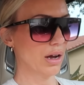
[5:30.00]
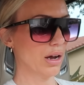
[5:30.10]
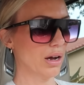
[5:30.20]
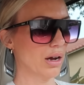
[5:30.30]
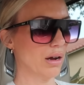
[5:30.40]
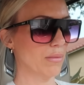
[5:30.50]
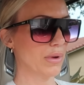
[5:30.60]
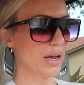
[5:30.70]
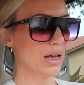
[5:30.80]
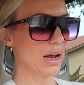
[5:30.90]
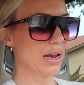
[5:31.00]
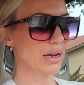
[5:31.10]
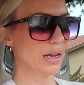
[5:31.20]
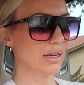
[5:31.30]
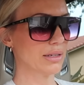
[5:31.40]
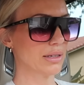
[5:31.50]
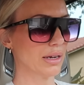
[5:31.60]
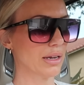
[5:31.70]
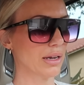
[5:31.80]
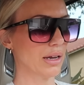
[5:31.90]
Um, and I need to
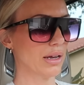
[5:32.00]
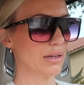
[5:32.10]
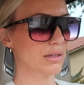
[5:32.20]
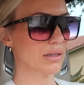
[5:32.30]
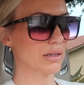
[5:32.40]
get